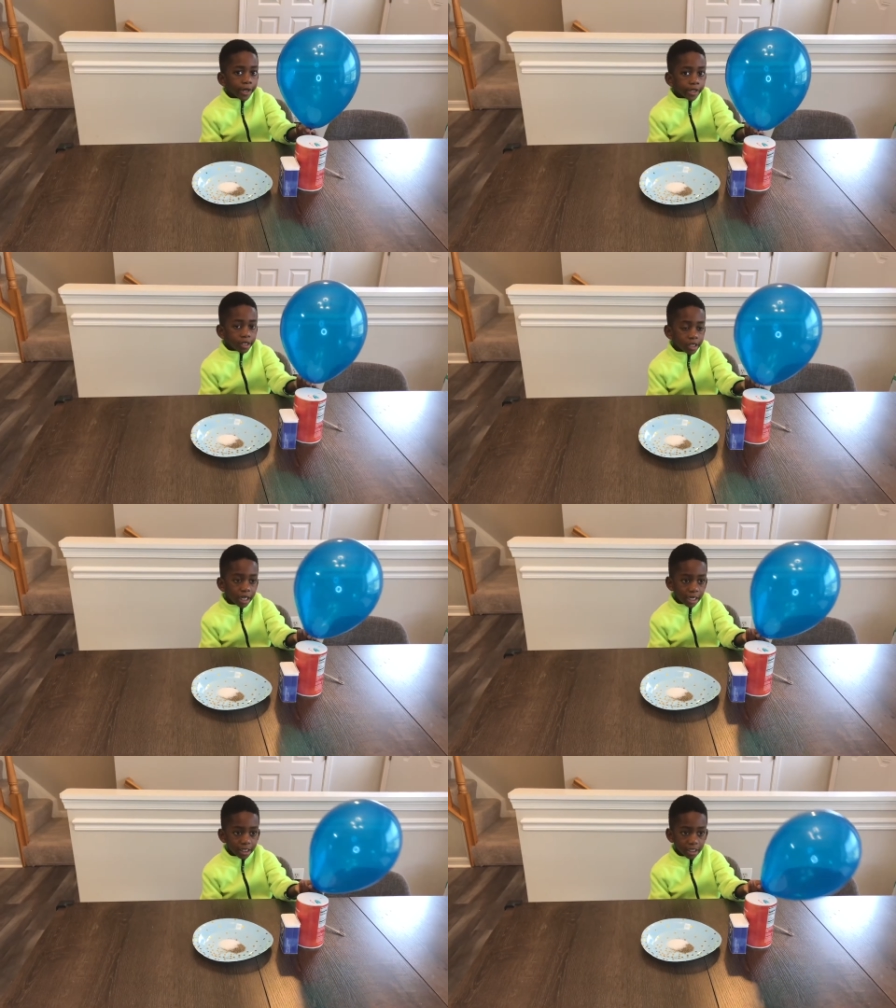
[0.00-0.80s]
The
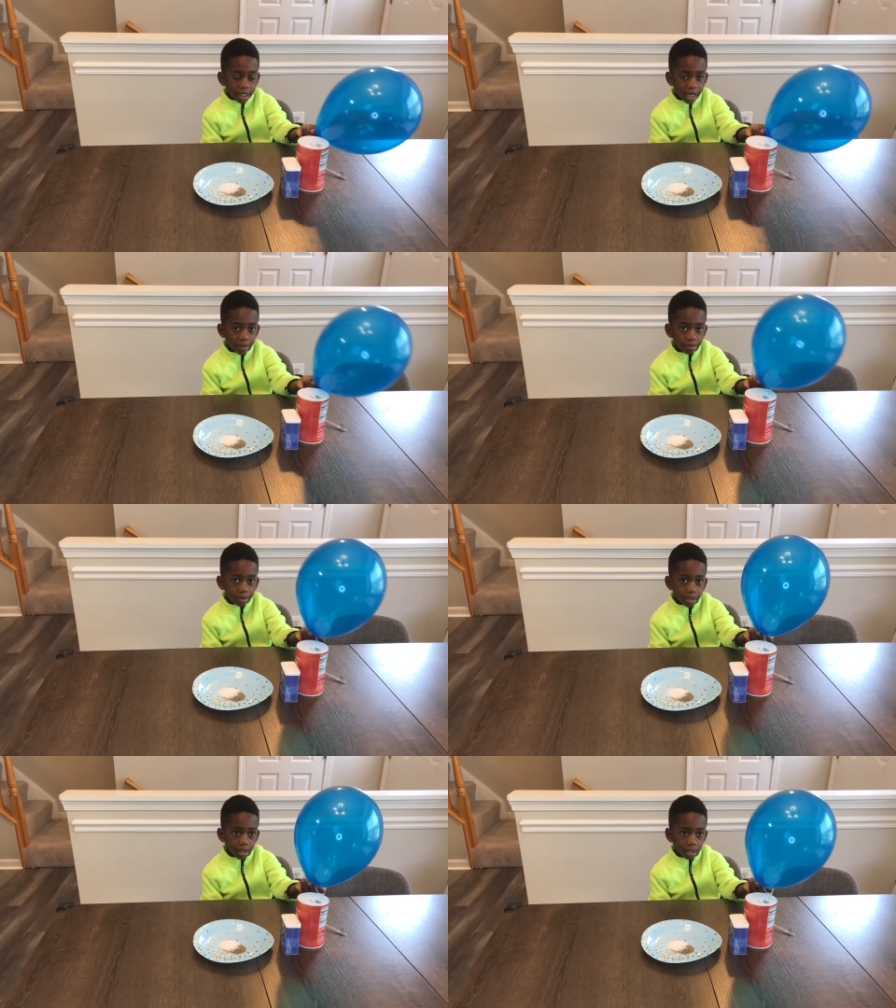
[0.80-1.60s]
next step
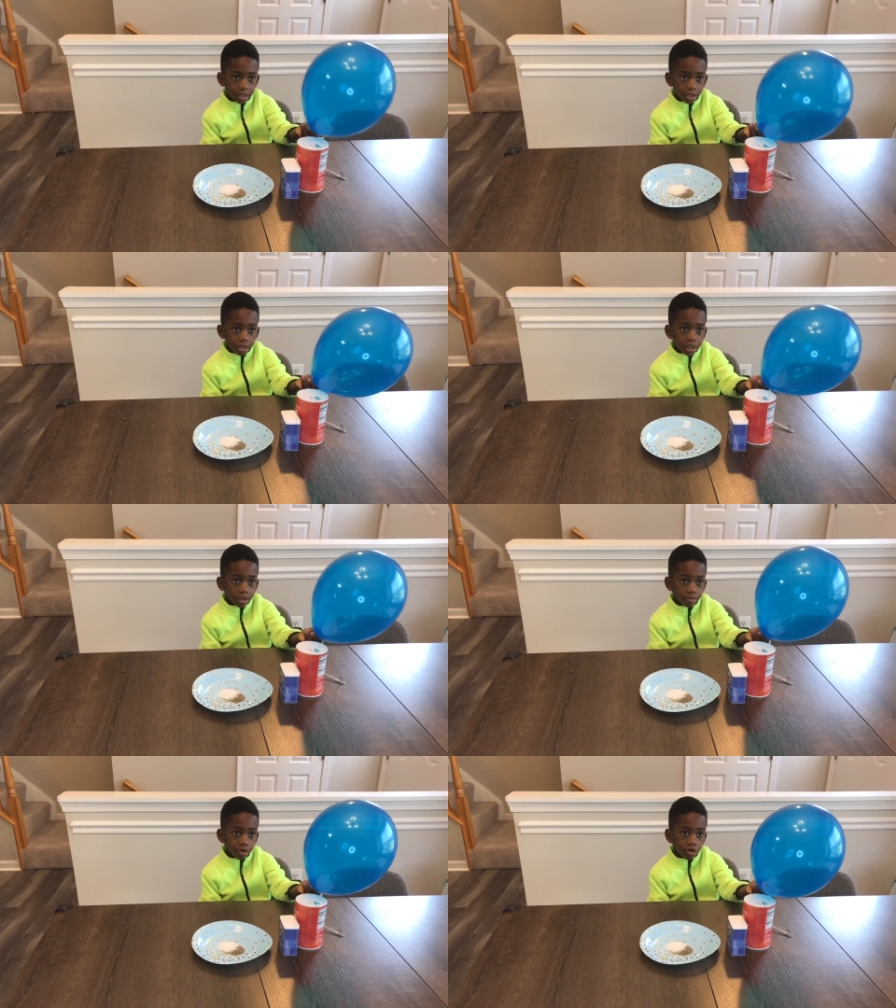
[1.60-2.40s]
is to
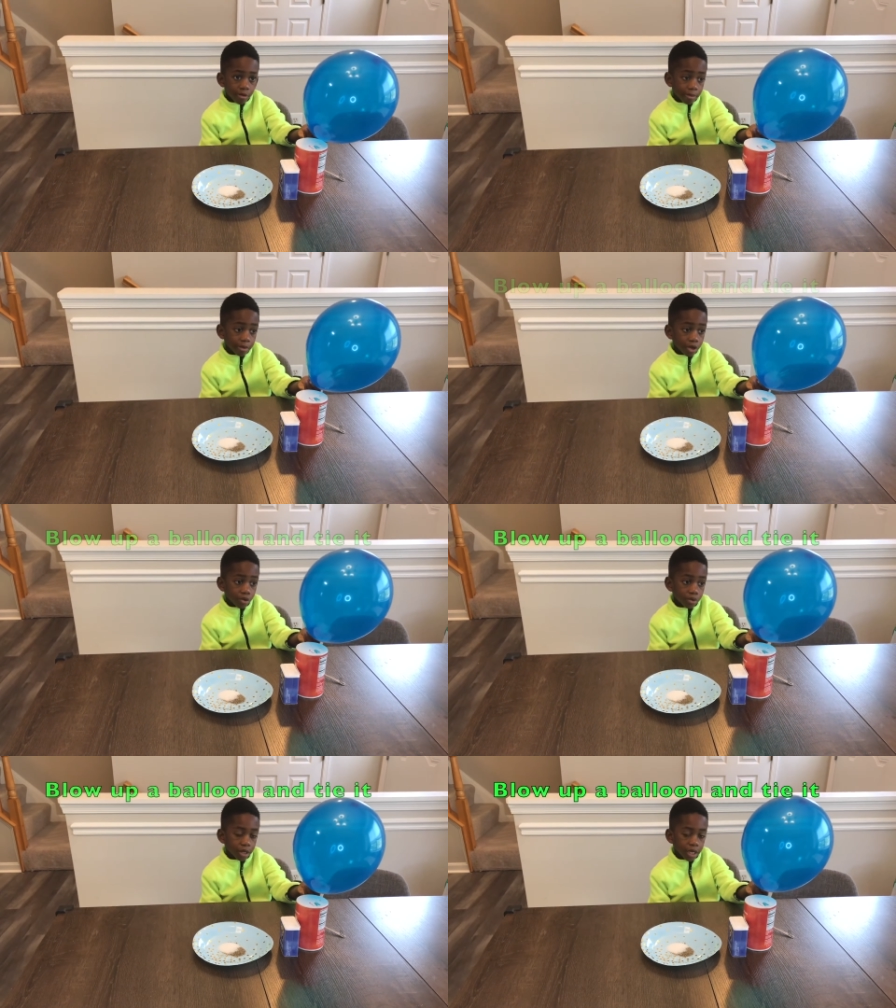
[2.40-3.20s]
blow a
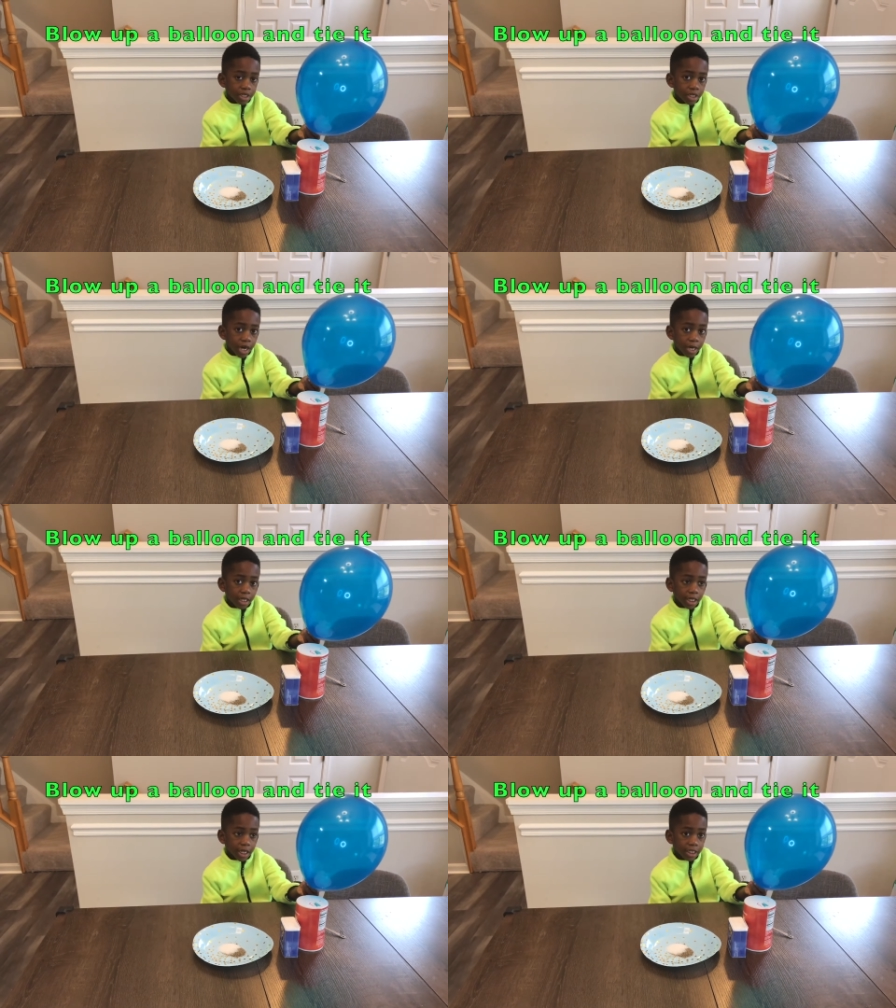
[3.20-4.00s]
balloon and tie
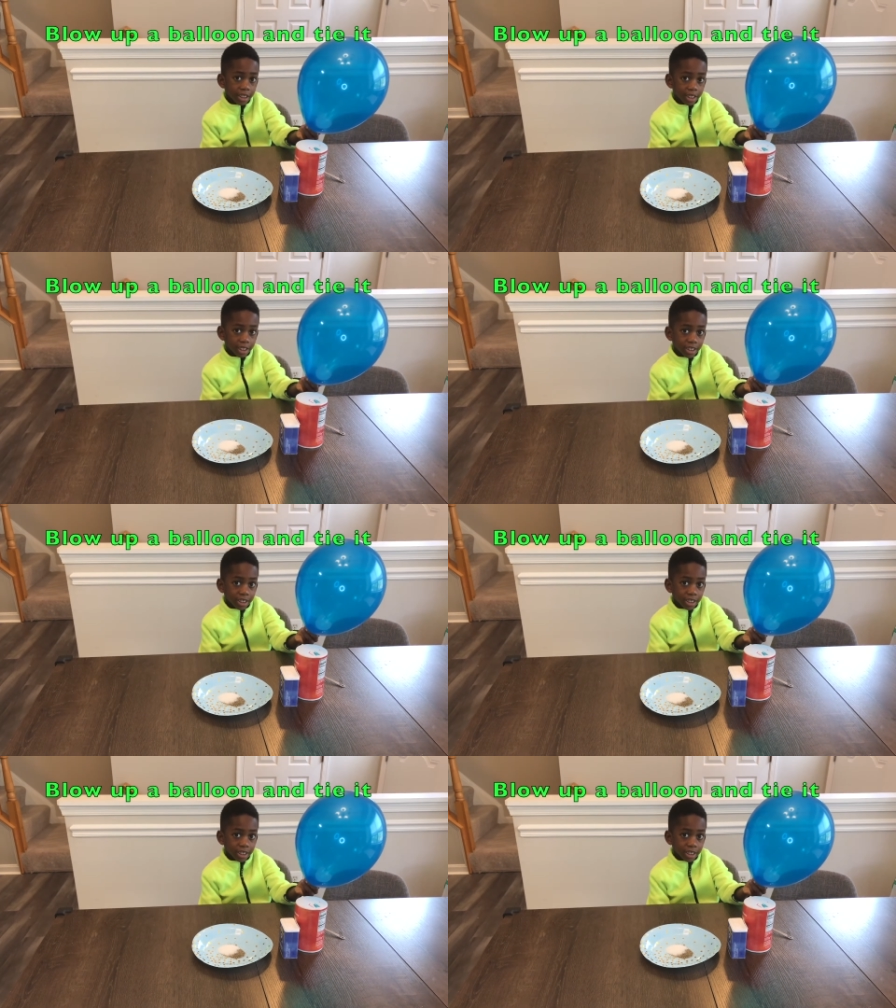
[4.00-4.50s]
it like this.